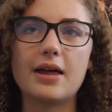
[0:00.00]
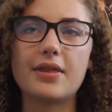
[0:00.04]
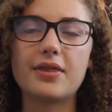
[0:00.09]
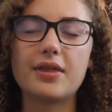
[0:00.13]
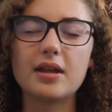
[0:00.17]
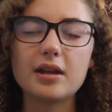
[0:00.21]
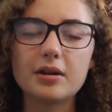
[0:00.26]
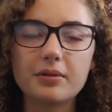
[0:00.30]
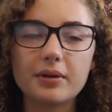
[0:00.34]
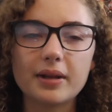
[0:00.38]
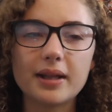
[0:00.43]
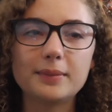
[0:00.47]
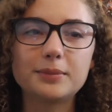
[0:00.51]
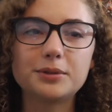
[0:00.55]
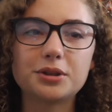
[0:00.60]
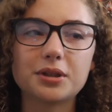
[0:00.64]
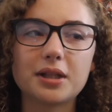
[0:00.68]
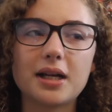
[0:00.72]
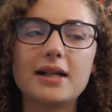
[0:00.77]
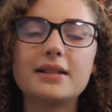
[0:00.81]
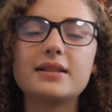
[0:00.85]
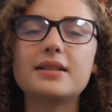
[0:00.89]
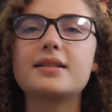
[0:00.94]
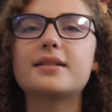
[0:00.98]
I think what I'm
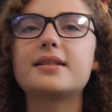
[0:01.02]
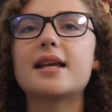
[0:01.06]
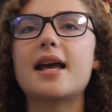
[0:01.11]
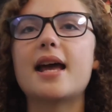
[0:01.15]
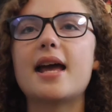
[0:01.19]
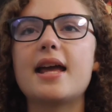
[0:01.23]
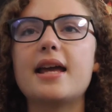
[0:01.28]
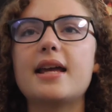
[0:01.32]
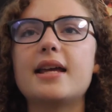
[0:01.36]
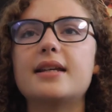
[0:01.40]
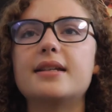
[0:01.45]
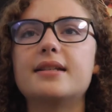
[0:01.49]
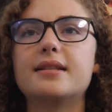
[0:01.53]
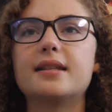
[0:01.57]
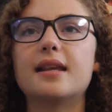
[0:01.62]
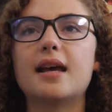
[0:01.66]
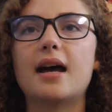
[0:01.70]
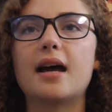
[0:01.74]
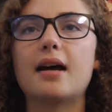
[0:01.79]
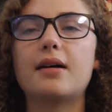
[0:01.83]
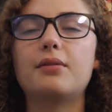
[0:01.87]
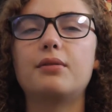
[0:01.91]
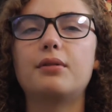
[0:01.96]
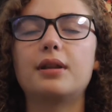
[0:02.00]
trying to say is
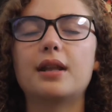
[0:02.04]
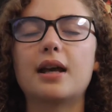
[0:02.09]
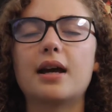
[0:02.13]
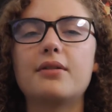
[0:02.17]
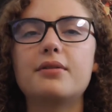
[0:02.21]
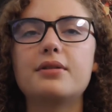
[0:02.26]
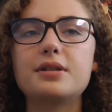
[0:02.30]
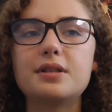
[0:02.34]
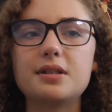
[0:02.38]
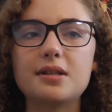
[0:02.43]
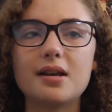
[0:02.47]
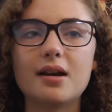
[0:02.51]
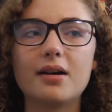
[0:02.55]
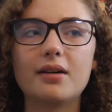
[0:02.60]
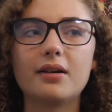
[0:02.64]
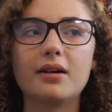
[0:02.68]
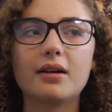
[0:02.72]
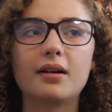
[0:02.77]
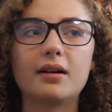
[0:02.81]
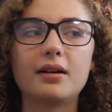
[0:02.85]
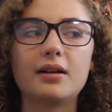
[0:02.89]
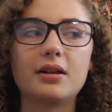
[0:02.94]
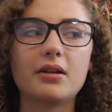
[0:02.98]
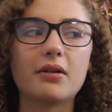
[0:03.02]
that when I was
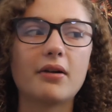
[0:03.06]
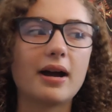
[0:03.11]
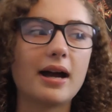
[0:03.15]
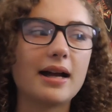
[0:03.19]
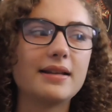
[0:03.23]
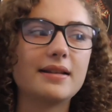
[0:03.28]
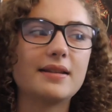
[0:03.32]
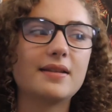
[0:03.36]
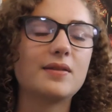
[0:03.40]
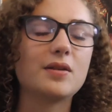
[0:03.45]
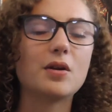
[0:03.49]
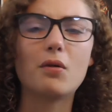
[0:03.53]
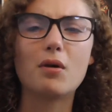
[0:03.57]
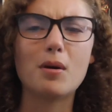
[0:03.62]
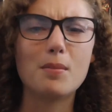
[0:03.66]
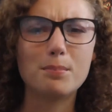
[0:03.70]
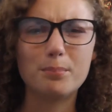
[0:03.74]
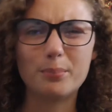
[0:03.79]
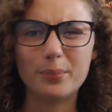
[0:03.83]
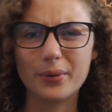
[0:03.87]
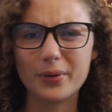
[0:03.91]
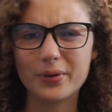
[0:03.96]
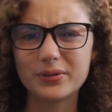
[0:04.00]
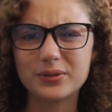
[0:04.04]
younger, you know, I didn't know
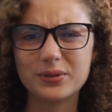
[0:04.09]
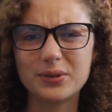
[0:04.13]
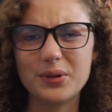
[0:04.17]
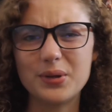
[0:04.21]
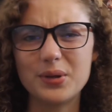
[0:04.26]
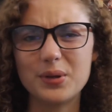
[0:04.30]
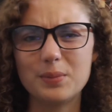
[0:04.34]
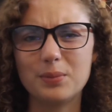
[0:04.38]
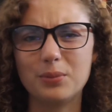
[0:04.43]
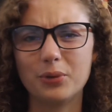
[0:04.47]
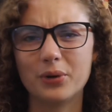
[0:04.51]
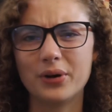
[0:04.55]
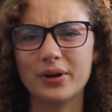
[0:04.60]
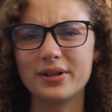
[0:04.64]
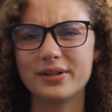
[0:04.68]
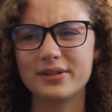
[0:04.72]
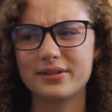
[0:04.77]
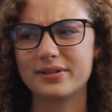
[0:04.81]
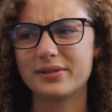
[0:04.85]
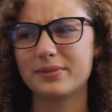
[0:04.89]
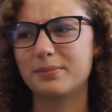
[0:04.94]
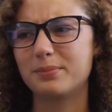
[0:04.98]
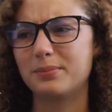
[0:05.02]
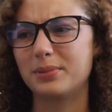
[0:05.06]
what BookTube
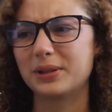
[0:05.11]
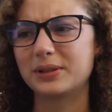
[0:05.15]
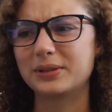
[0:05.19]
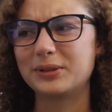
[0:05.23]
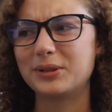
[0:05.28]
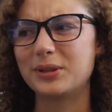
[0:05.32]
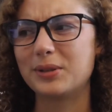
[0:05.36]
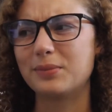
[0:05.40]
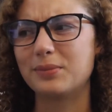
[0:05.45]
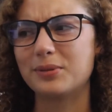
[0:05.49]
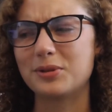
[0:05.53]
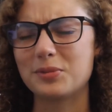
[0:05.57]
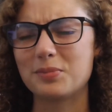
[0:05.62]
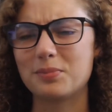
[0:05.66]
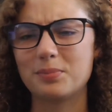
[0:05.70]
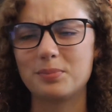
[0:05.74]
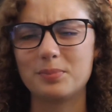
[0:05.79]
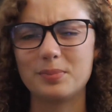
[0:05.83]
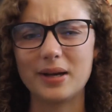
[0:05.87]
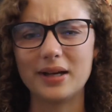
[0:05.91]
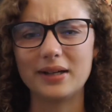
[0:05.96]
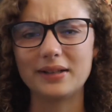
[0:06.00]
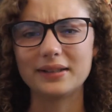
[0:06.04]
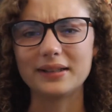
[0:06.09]
was. BookTube was
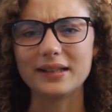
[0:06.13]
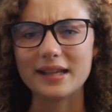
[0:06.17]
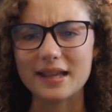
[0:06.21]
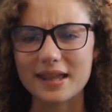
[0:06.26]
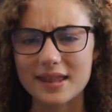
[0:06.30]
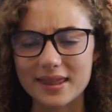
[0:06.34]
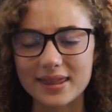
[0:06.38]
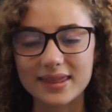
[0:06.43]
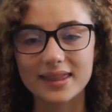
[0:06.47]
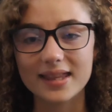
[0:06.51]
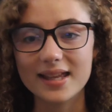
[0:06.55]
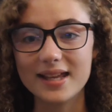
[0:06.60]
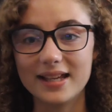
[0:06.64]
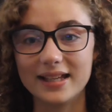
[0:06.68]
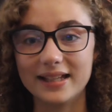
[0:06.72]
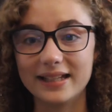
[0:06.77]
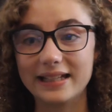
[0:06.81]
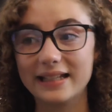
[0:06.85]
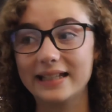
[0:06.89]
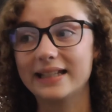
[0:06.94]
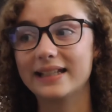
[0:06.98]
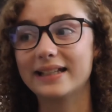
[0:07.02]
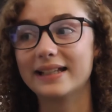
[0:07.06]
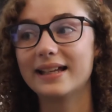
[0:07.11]
barely a
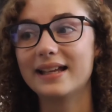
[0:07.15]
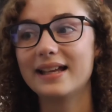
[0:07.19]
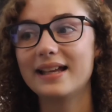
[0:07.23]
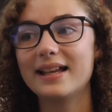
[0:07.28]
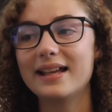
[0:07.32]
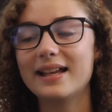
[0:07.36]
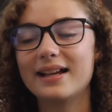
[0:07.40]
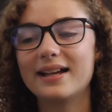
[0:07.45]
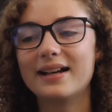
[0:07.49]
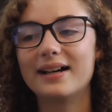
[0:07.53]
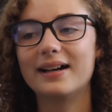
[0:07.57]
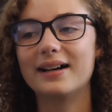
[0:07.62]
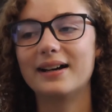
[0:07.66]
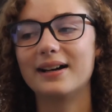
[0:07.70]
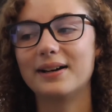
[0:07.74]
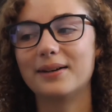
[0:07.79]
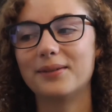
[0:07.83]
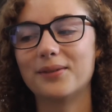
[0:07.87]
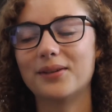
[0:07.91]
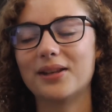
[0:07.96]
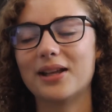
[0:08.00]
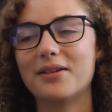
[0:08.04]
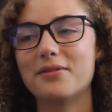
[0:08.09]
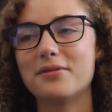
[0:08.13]
thing when
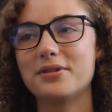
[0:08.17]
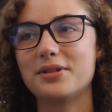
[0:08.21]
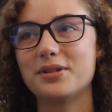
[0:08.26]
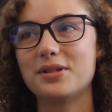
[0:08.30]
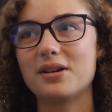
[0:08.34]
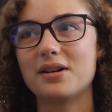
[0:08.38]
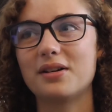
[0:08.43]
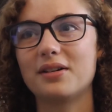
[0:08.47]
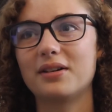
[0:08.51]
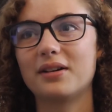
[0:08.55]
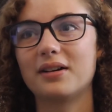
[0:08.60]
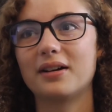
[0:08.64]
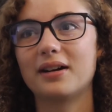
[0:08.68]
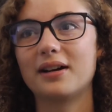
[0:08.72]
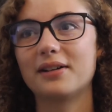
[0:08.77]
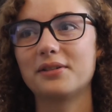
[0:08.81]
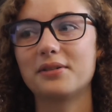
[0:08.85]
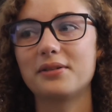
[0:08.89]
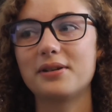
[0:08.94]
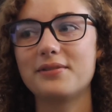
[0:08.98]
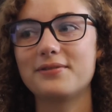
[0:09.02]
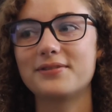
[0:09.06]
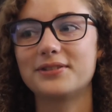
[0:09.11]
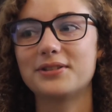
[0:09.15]
I was younger. I
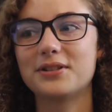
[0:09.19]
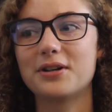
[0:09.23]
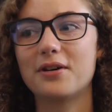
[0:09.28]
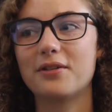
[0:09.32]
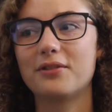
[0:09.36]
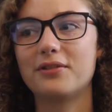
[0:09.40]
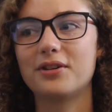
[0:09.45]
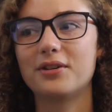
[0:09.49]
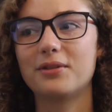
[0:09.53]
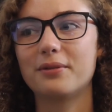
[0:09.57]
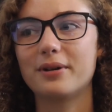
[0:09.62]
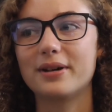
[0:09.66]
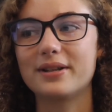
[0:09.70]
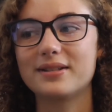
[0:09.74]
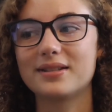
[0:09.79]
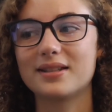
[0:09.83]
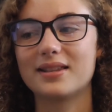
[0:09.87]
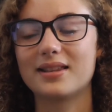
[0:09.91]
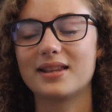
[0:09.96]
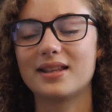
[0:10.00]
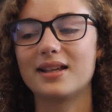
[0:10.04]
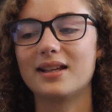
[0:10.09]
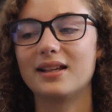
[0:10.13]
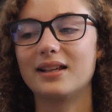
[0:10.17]
don't even know if it was a
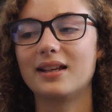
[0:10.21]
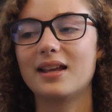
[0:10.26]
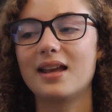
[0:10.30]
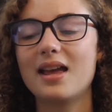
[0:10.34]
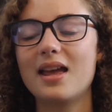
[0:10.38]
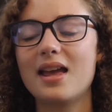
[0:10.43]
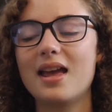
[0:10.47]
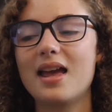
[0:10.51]
thing.